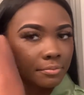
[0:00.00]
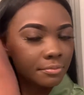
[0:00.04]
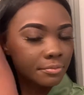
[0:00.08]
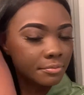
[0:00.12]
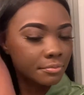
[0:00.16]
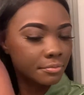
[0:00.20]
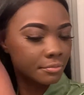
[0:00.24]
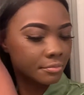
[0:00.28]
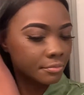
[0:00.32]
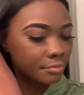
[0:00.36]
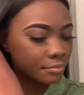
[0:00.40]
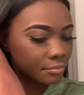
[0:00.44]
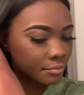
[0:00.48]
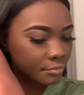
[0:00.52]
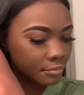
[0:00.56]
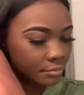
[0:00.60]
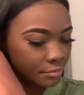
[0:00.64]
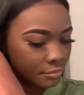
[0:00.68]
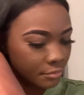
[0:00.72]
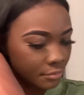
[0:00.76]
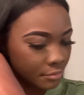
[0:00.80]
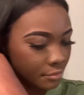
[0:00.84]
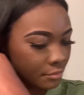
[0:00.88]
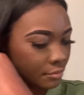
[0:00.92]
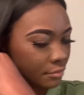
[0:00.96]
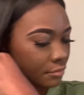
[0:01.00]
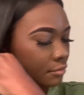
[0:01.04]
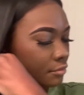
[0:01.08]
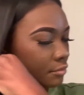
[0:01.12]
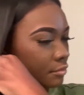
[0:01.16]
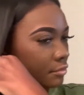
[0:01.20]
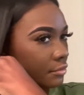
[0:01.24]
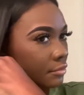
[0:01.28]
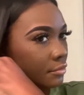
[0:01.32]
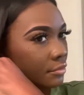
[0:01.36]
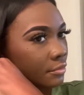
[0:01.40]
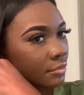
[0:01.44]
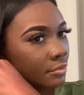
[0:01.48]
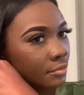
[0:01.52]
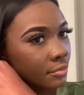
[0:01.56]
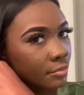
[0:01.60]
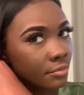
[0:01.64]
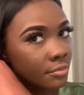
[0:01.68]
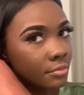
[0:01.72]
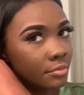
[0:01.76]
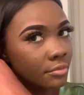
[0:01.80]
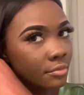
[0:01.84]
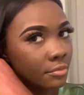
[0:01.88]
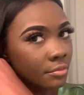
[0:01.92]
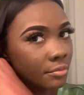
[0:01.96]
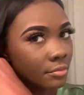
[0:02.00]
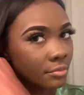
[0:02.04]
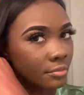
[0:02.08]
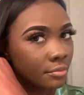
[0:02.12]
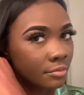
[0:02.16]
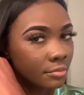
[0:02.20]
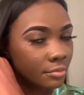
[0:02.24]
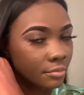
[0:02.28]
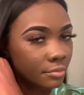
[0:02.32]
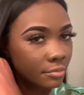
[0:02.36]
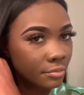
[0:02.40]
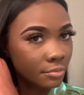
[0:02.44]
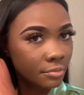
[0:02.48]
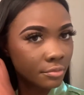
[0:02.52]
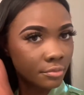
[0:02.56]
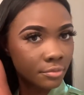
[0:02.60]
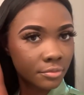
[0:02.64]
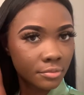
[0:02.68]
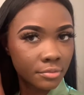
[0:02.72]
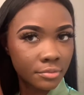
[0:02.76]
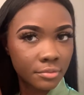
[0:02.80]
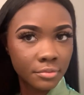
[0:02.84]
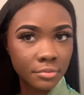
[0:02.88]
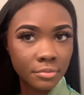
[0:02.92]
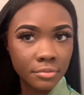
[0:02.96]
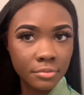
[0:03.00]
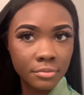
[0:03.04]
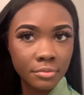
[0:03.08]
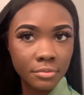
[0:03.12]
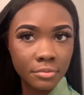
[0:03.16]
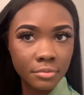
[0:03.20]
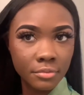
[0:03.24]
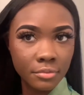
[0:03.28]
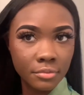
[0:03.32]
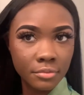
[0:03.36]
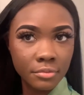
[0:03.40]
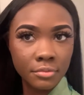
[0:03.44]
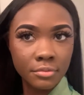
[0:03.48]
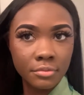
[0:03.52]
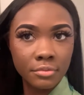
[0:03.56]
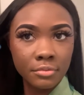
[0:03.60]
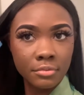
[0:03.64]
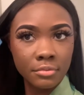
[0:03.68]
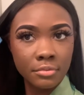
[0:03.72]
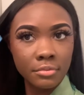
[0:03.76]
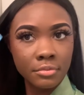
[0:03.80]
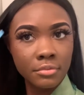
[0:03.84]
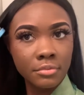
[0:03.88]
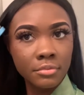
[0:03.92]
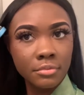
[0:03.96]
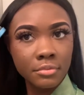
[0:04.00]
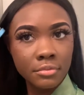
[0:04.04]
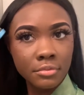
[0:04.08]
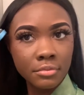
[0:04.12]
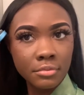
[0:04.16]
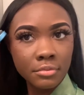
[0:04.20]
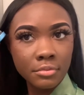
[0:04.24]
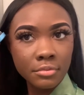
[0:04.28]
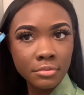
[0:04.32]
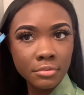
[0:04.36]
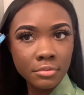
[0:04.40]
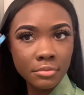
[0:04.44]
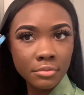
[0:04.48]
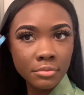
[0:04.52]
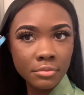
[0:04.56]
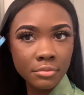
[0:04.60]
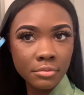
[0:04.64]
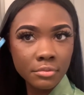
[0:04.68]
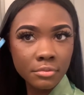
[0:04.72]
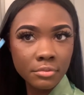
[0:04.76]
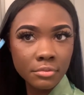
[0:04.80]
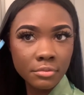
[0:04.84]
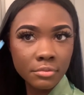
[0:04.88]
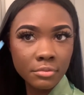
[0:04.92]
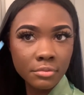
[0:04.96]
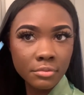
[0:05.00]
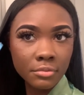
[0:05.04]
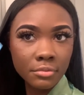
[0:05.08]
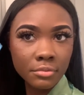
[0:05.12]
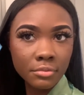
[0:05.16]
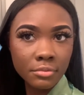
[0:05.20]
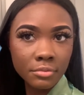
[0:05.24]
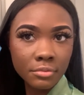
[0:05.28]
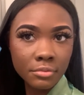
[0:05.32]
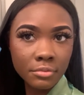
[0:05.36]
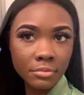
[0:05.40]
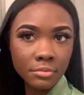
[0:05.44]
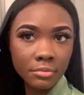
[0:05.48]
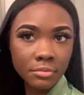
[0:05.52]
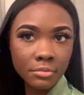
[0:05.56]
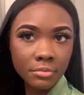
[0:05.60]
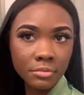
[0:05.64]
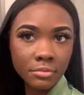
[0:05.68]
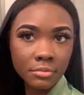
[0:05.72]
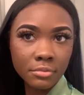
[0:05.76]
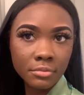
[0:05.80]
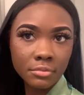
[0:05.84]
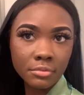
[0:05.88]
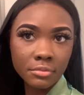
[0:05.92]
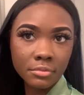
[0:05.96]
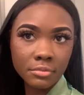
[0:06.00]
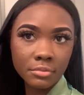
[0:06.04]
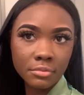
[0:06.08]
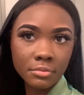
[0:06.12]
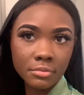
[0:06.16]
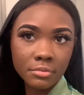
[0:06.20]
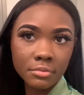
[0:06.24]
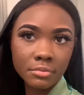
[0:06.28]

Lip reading: No one is speaking in this clip.